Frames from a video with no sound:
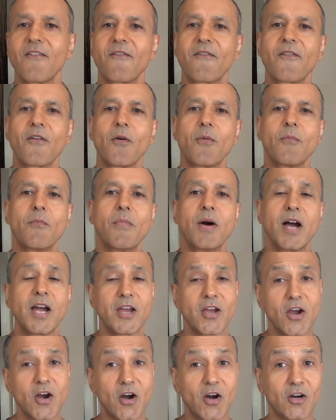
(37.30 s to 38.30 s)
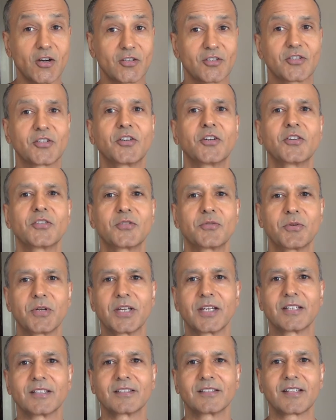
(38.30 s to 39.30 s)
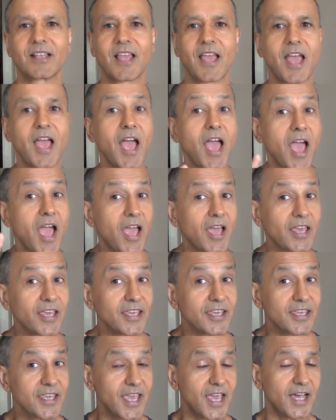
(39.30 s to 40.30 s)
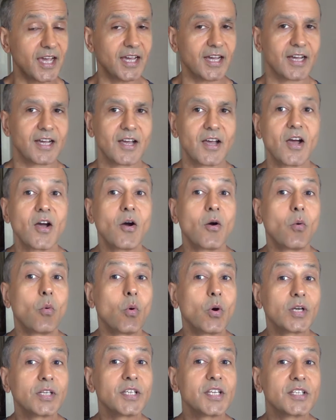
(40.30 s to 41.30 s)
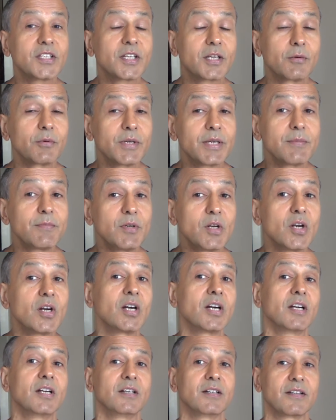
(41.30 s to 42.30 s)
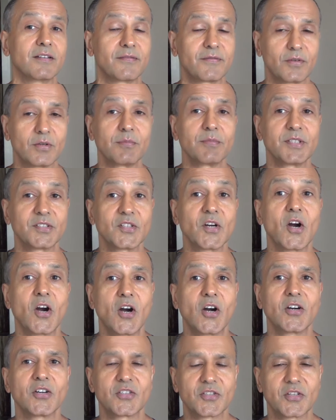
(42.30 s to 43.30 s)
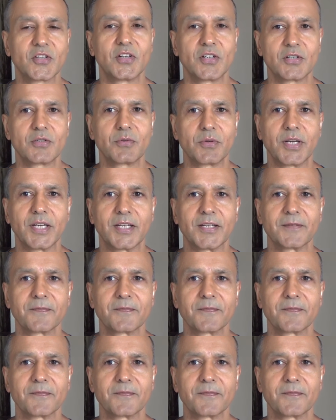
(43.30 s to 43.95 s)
from my heart surgery. Yeah. What did Kareem learn from his heart surgery?